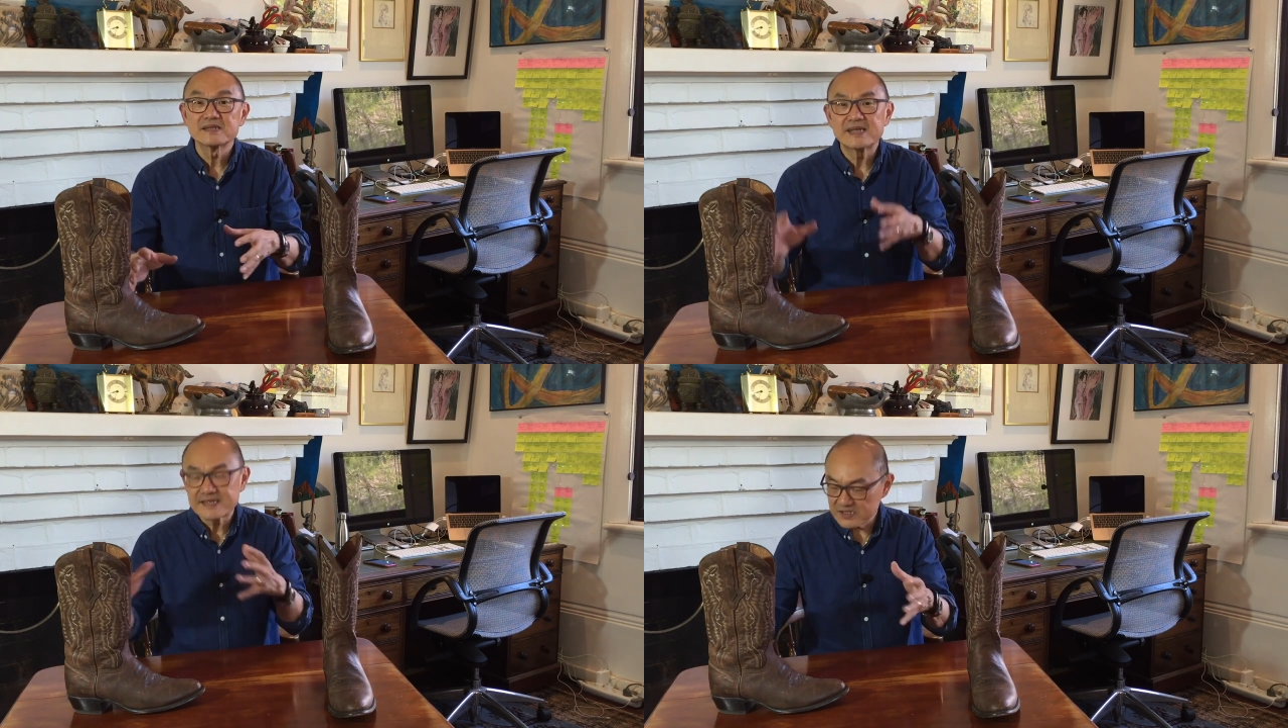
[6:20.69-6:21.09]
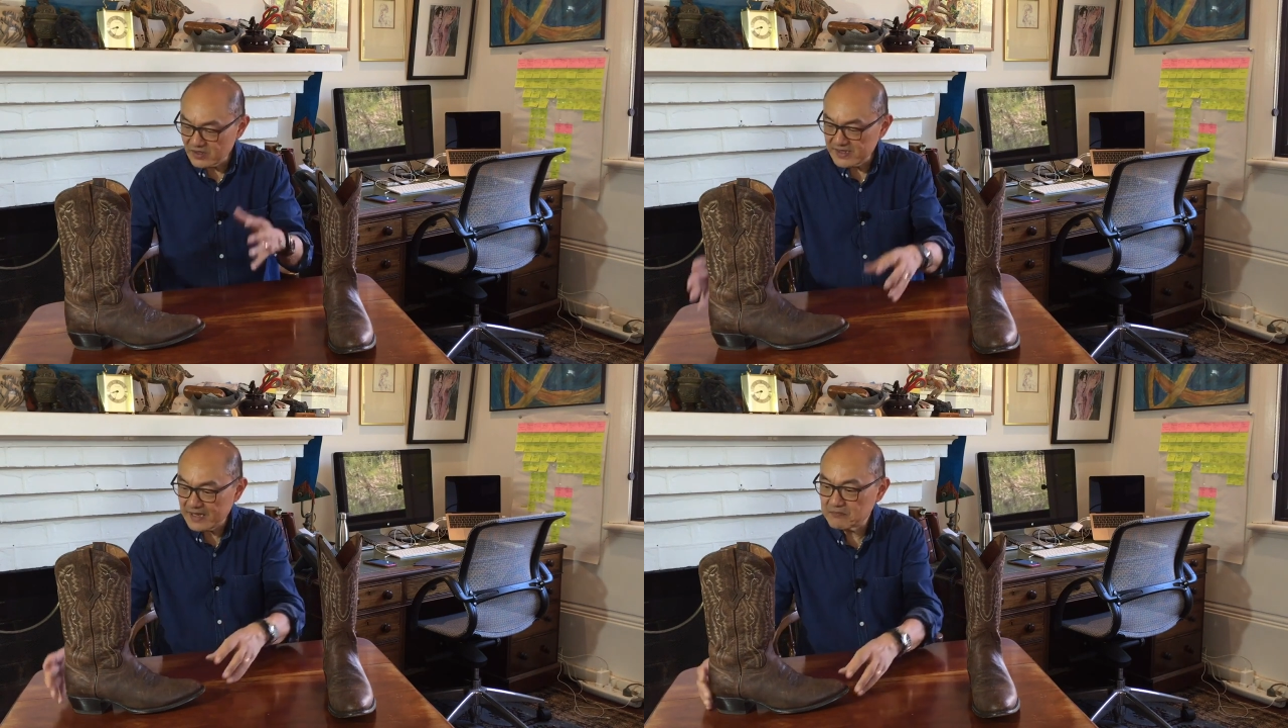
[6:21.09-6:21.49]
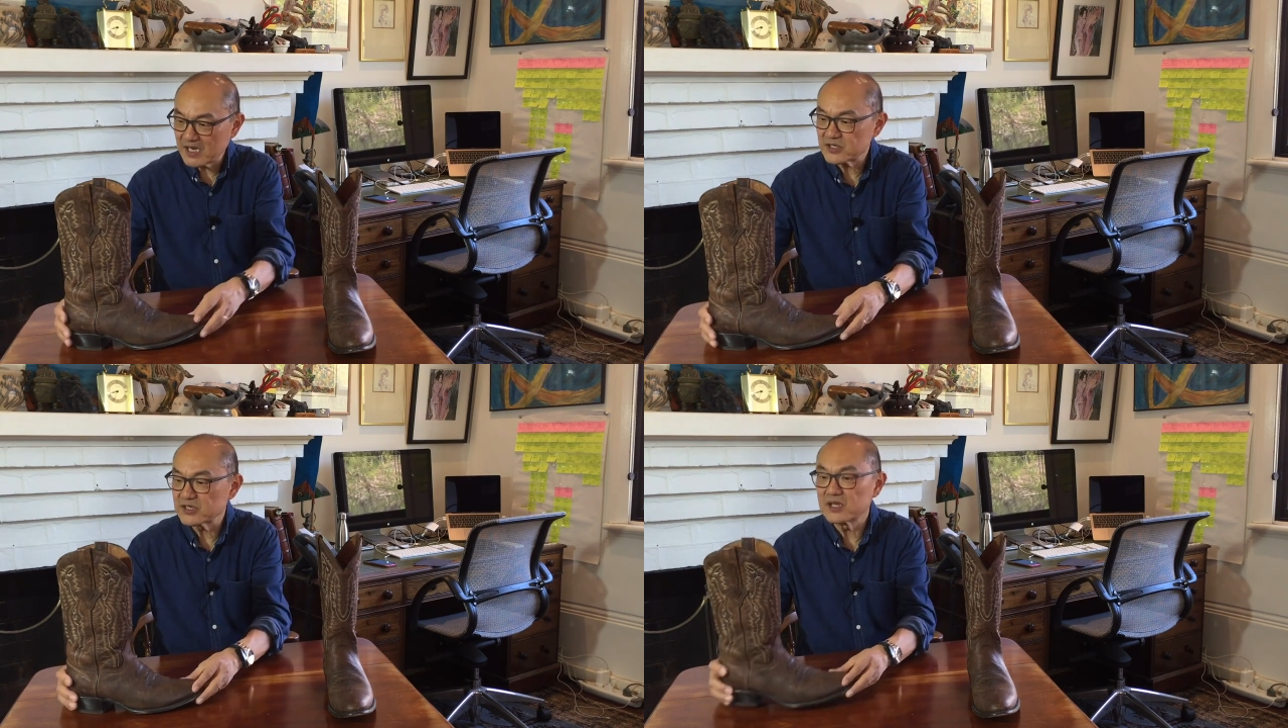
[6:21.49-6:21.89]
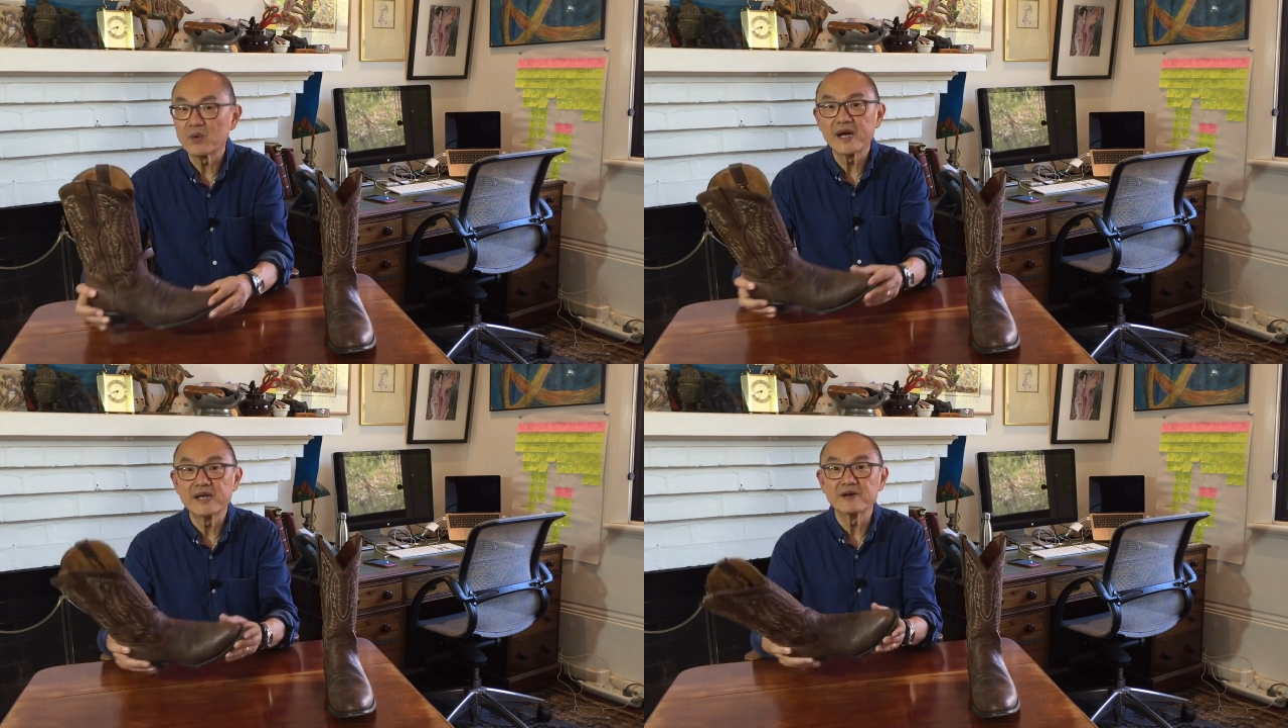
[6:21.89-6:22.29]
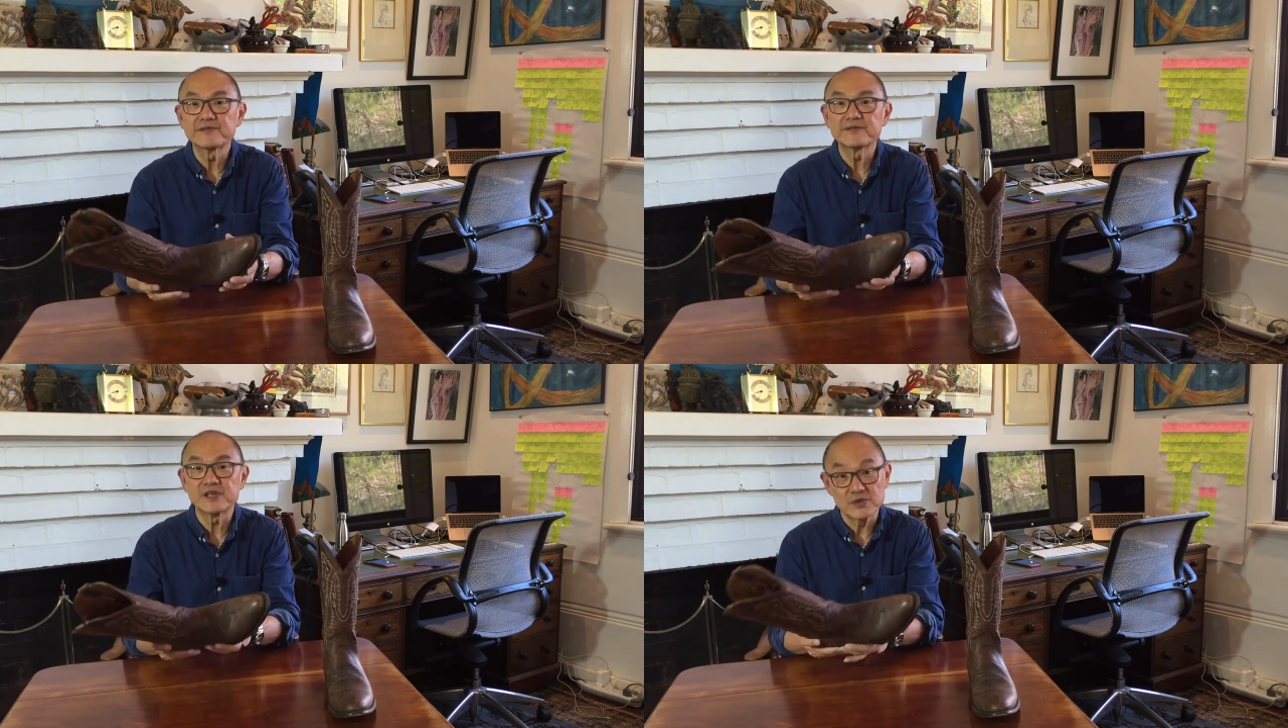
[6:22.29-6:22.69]
there's not that much in the way
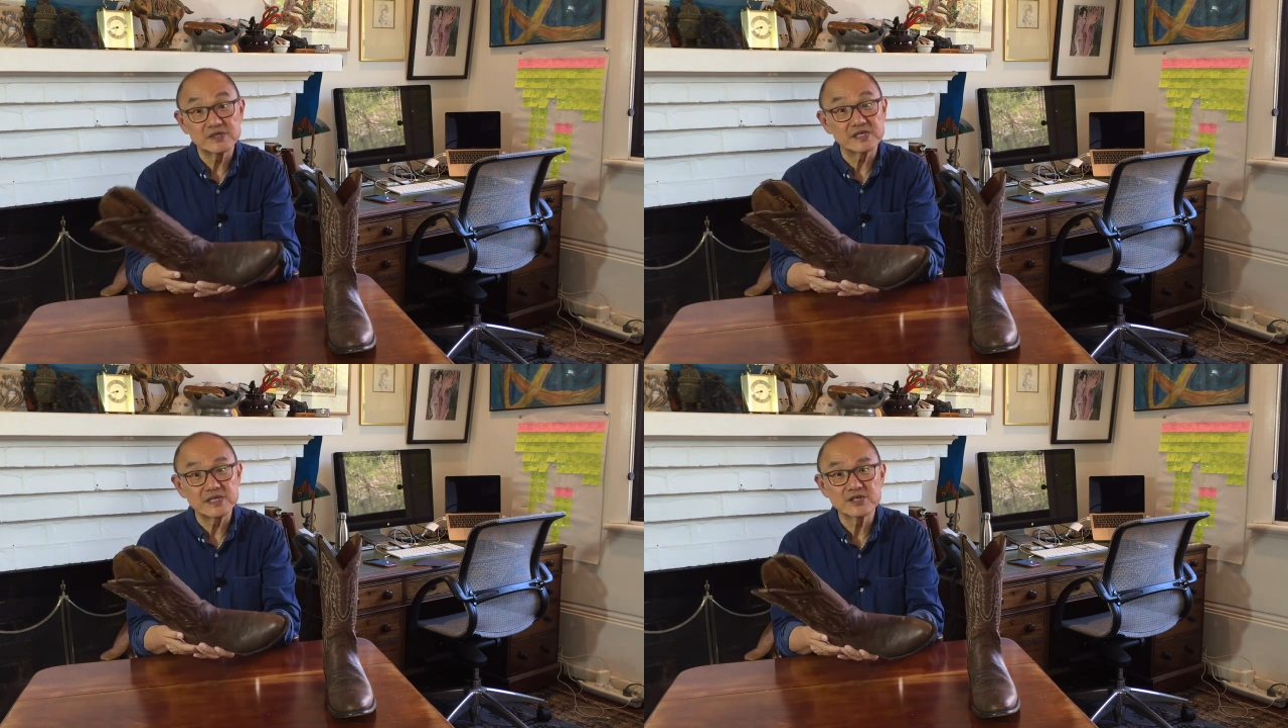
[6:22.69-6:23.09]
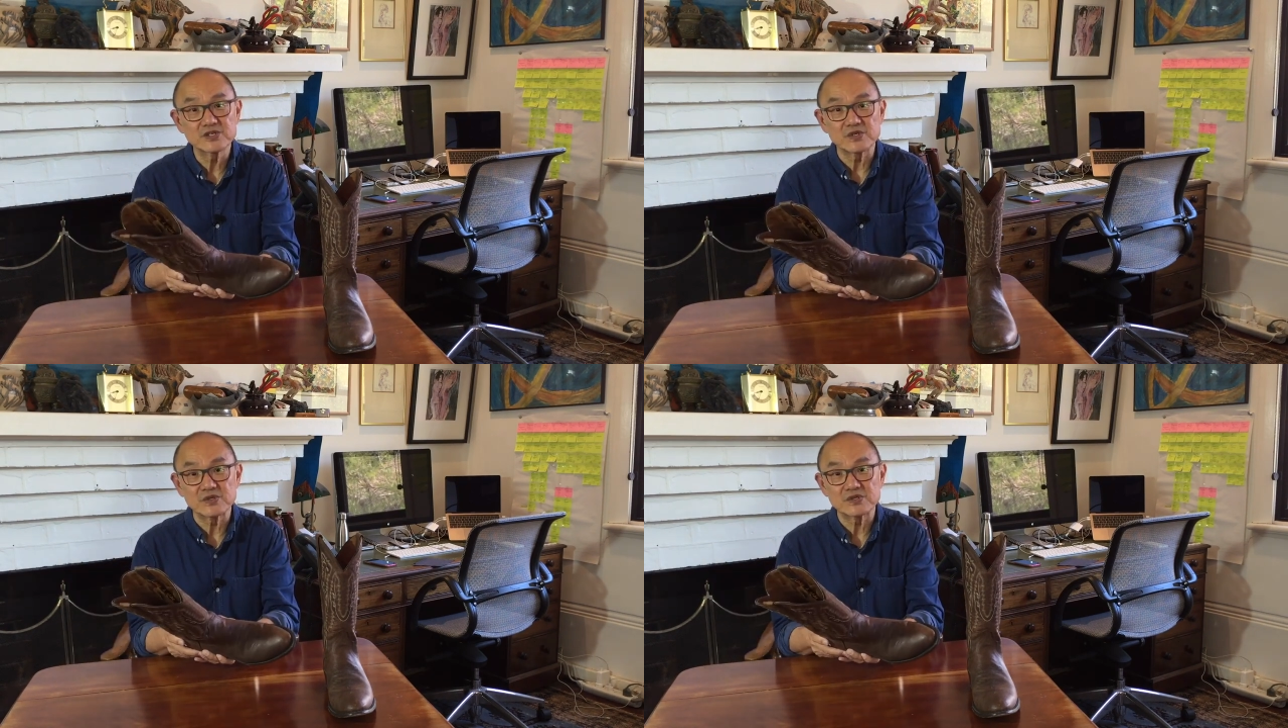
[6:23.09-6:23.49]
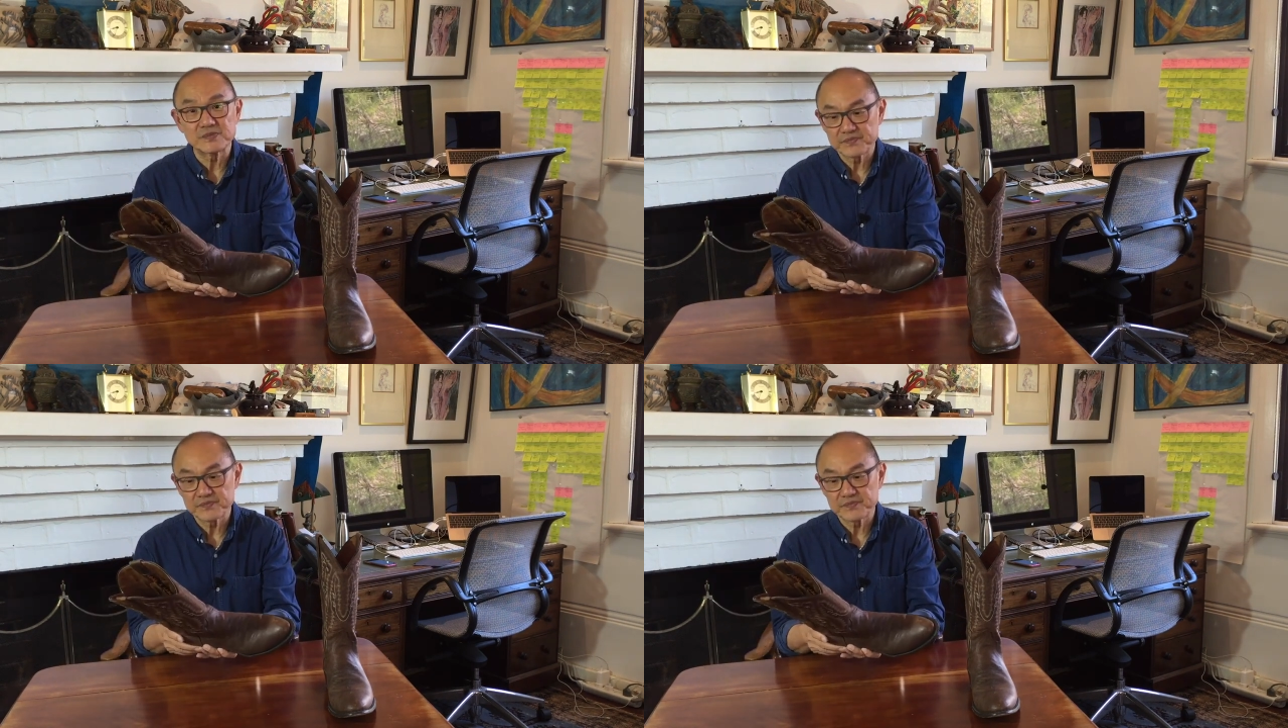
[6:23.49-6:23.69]
of Q C issues.